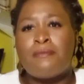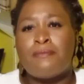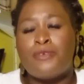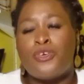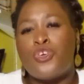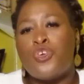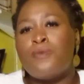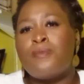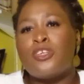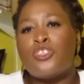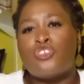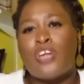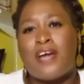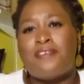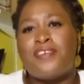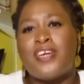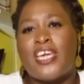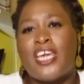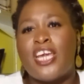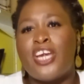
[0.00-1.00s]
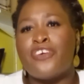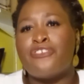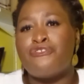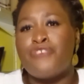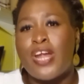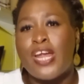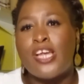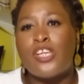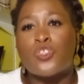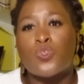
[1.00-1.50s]
human
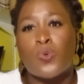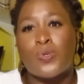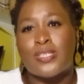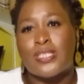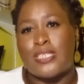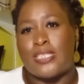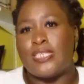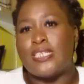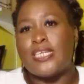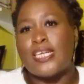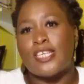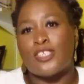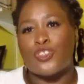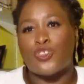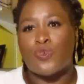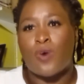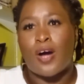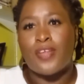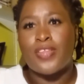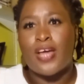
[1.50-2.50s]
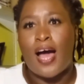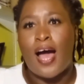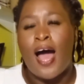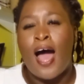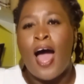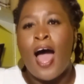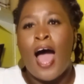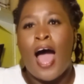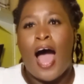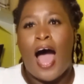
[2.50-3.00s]
trafficking rings or syndicates rather,
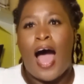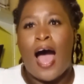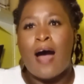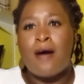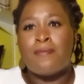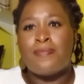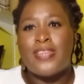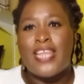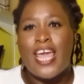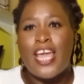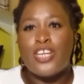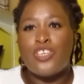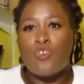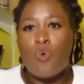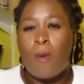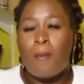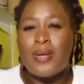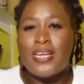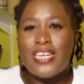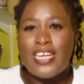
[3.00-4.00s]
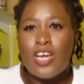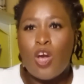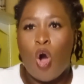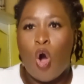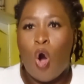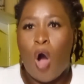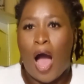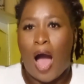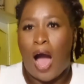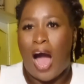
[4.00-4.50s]
they normally
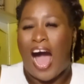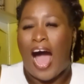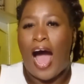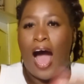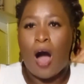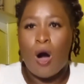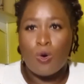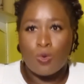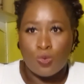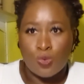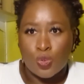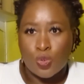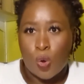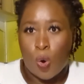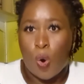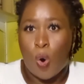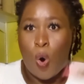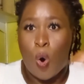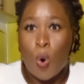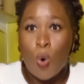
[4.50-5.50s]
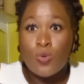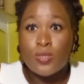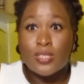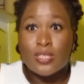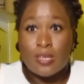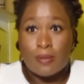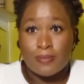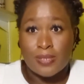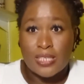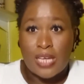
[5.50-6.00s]
house or
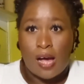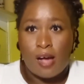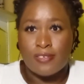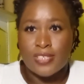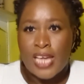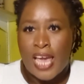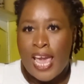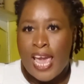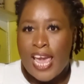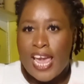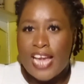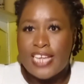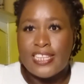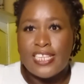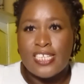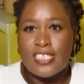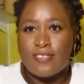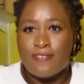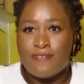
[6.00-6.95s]
host themselves in these